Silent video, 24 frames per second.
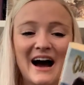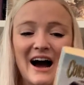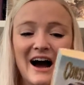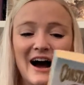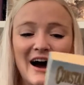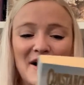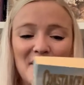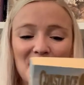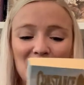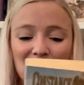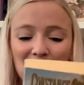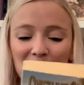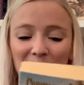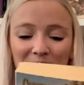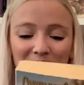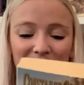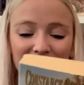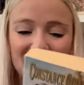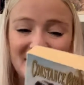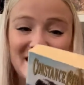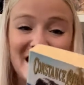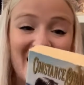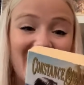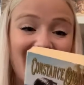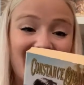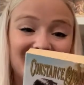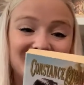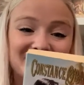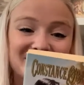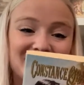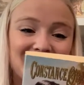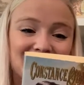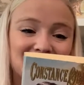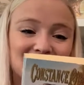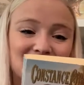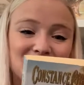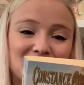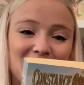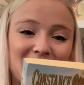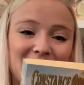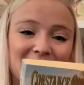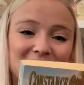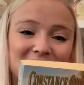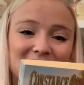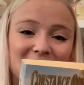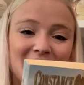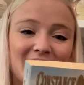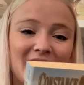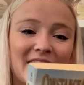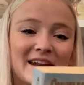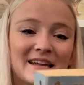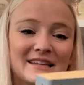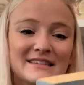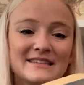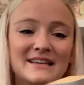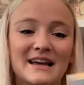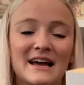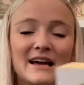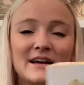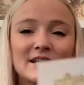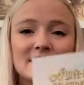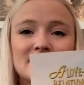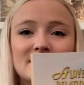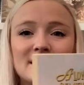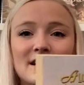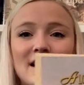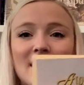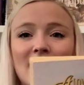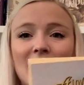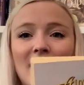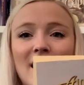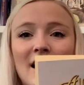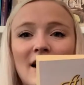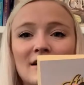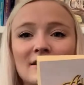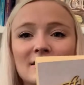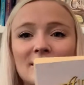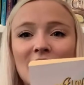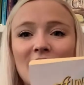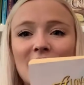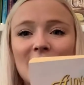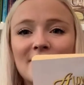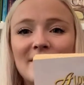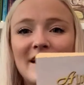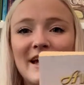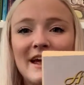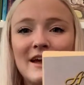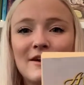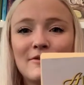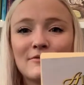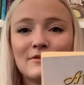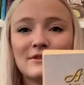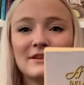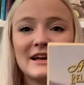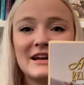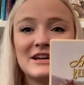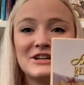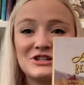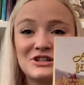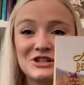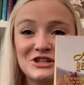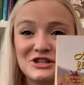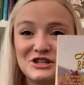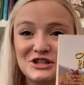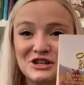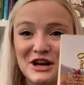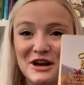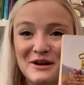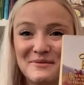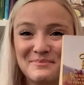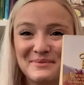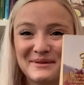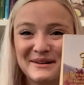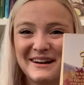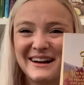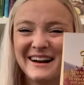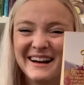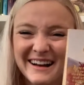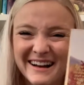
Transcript: Yeah, it sounds amazing. And it says, a love-hate relationship.